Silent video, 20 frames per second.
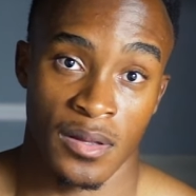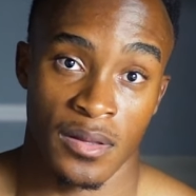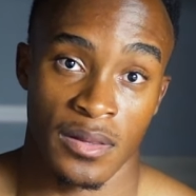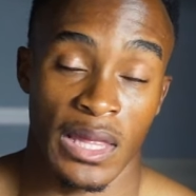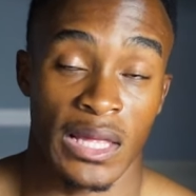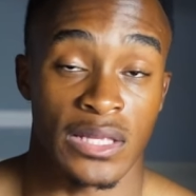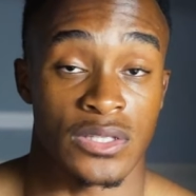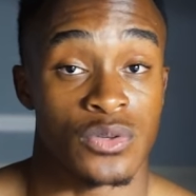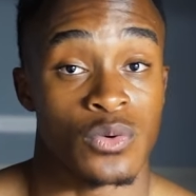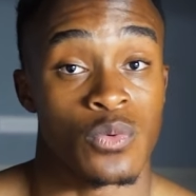
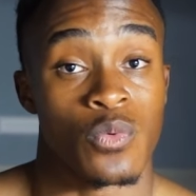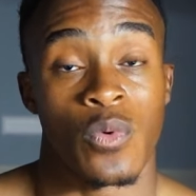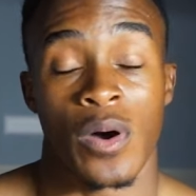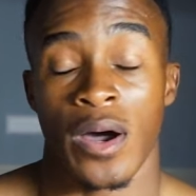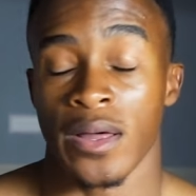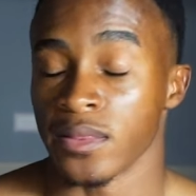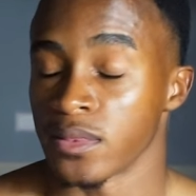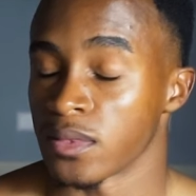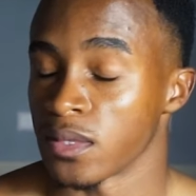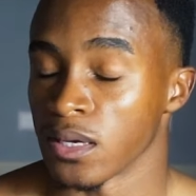That's
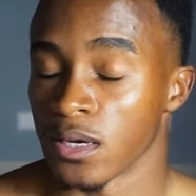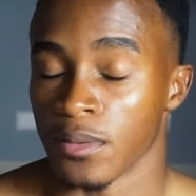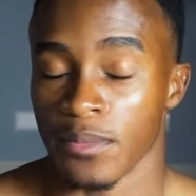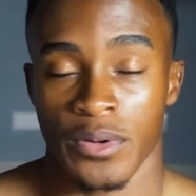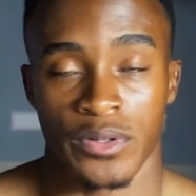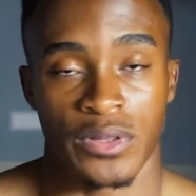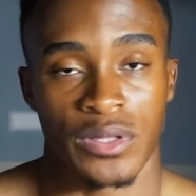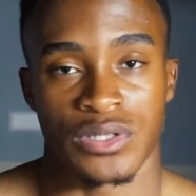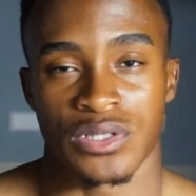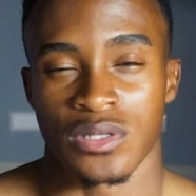one thing
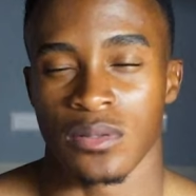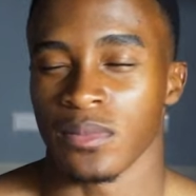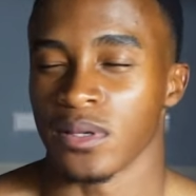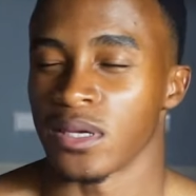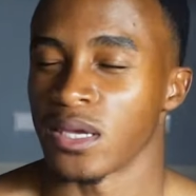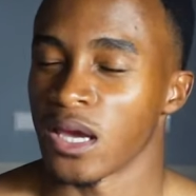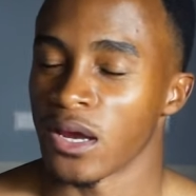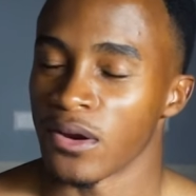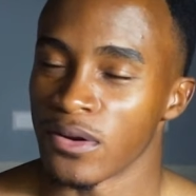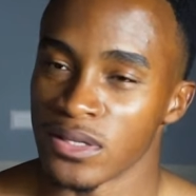about the gym.
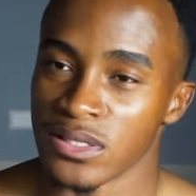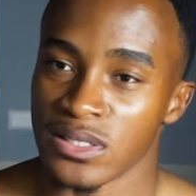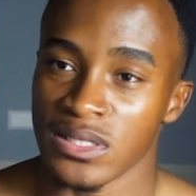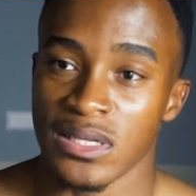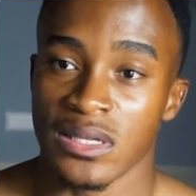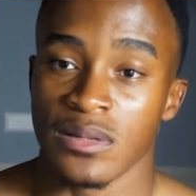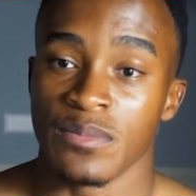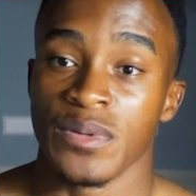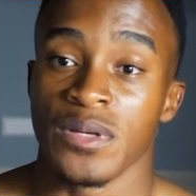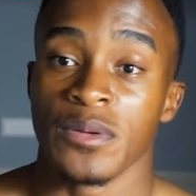
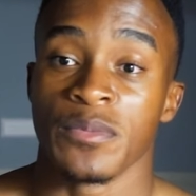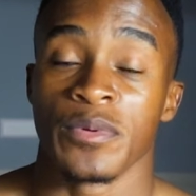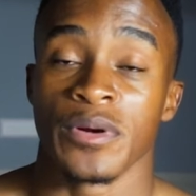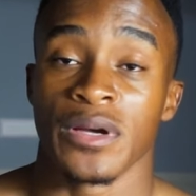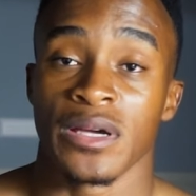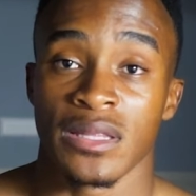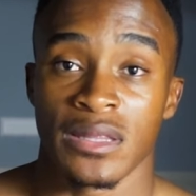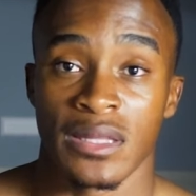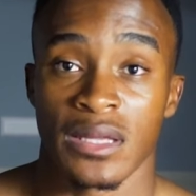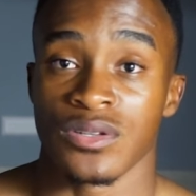Guaranteed people
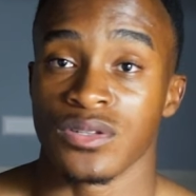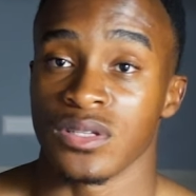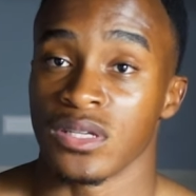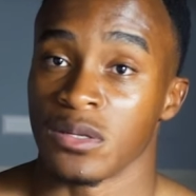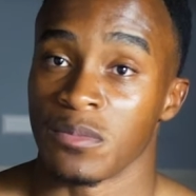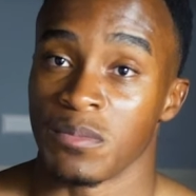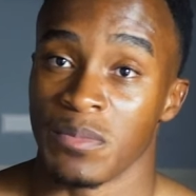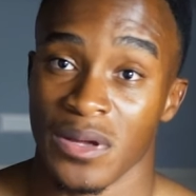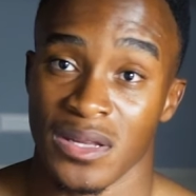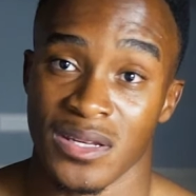in there to
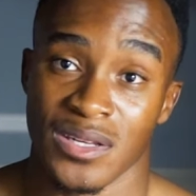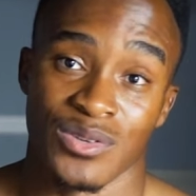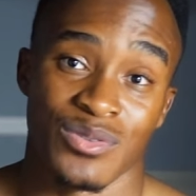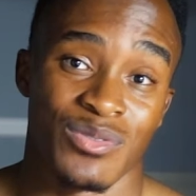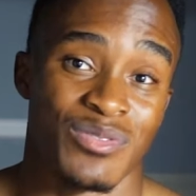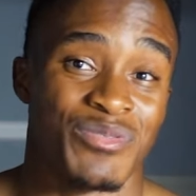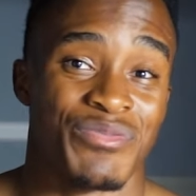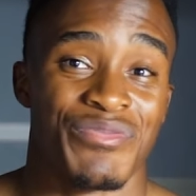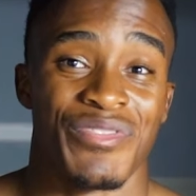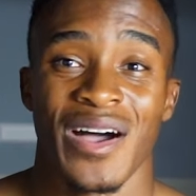get better.
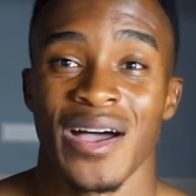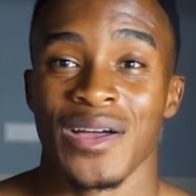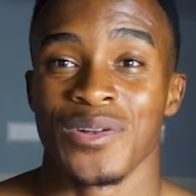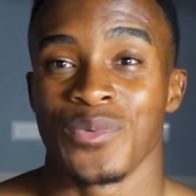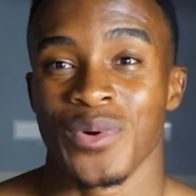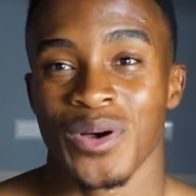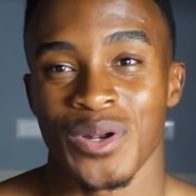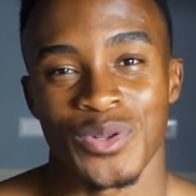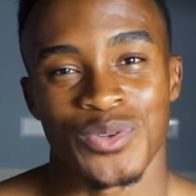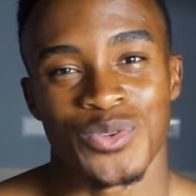You find
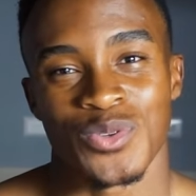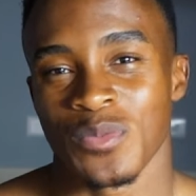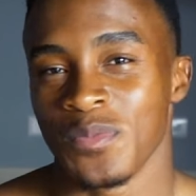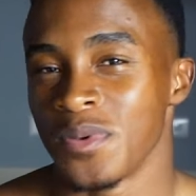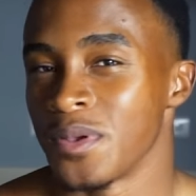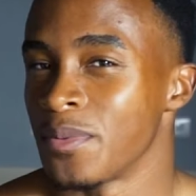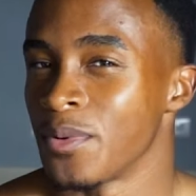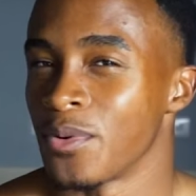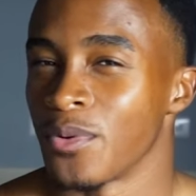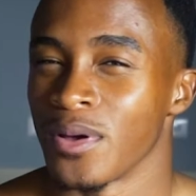one or two
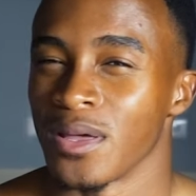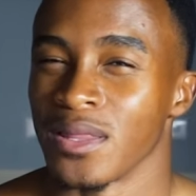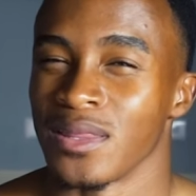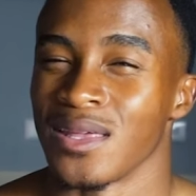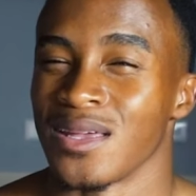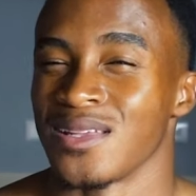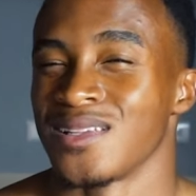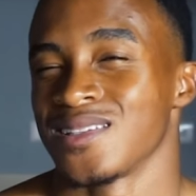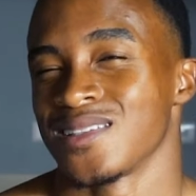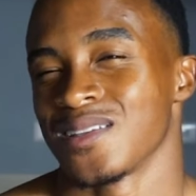people where
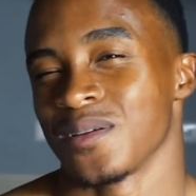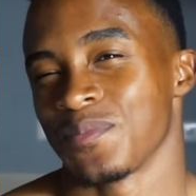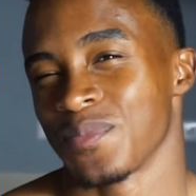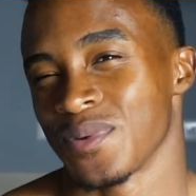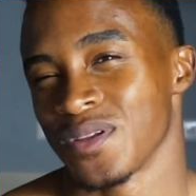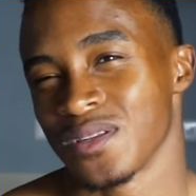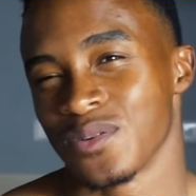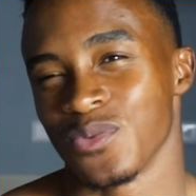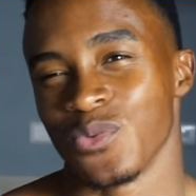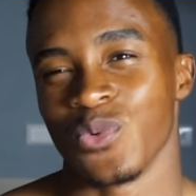they're just a
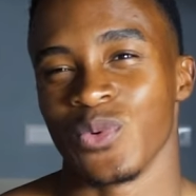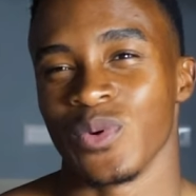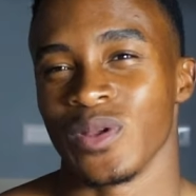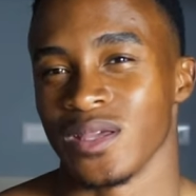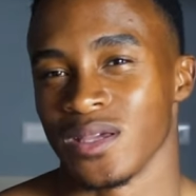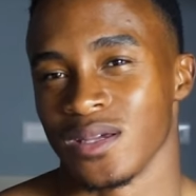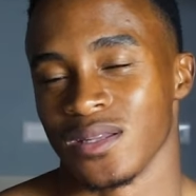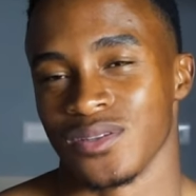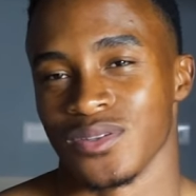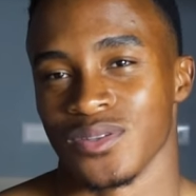bit
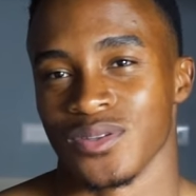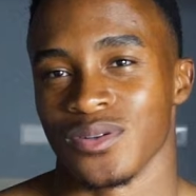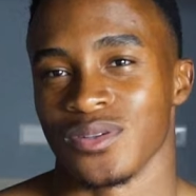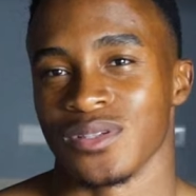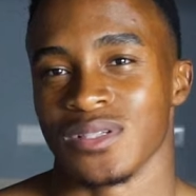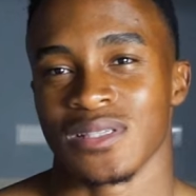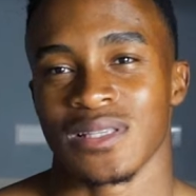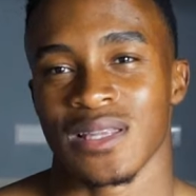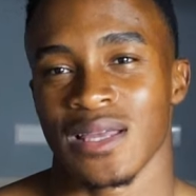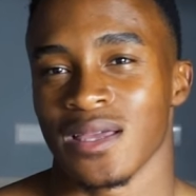weird, you know,
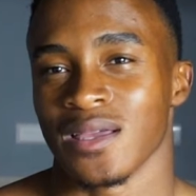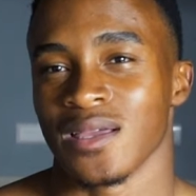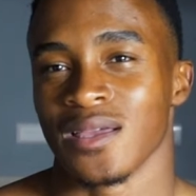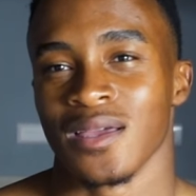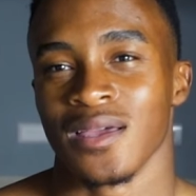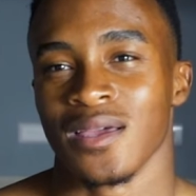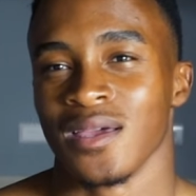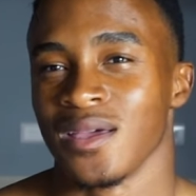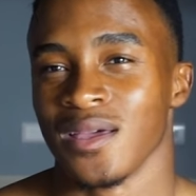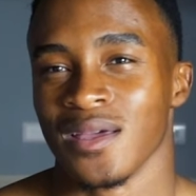just like,
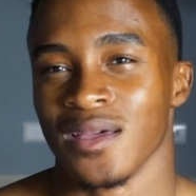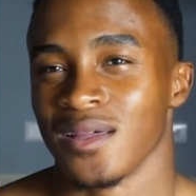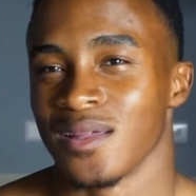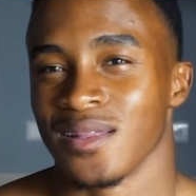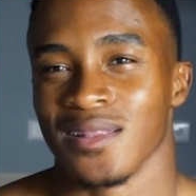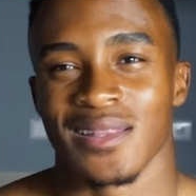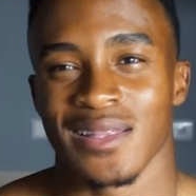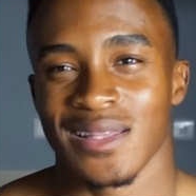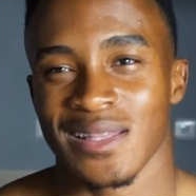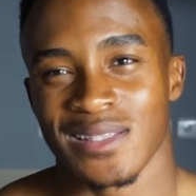
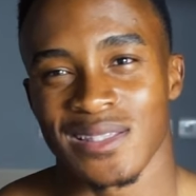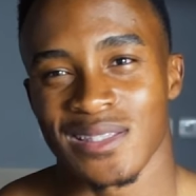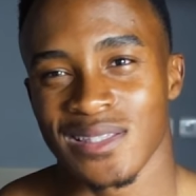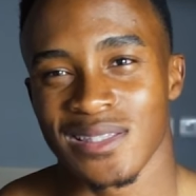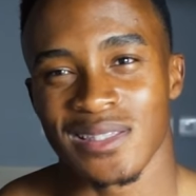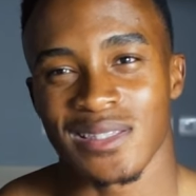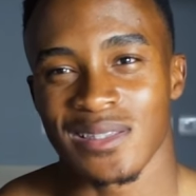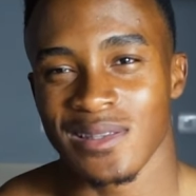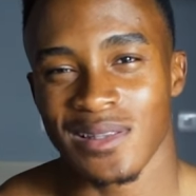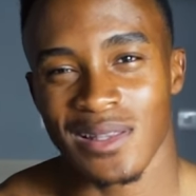
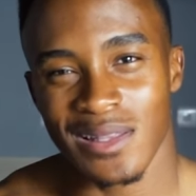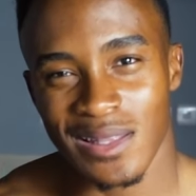things